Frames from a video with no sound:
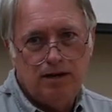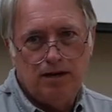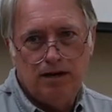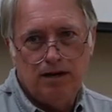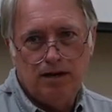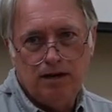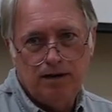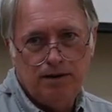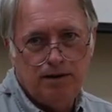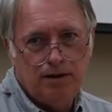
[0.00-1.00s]

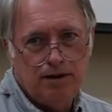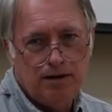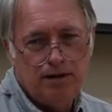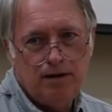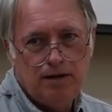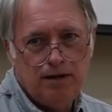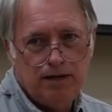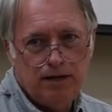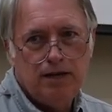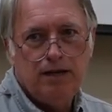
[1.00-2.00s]

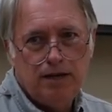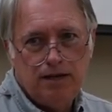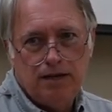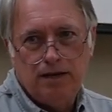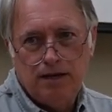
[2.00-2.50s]
(no one is talking)